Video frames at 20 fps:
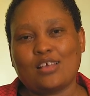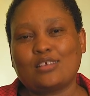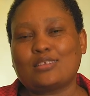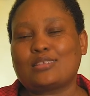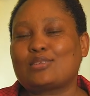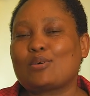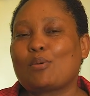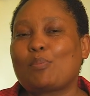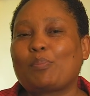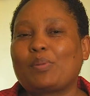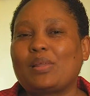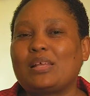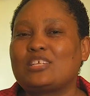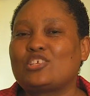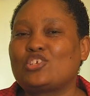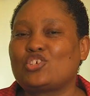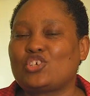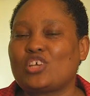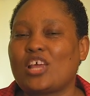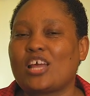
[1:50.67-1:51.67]
So
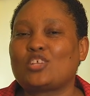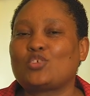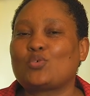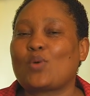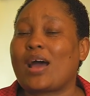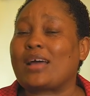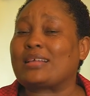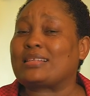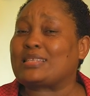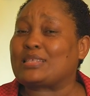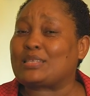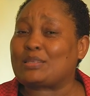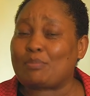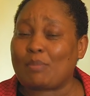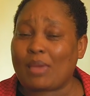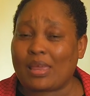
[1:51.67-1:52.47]
please share to as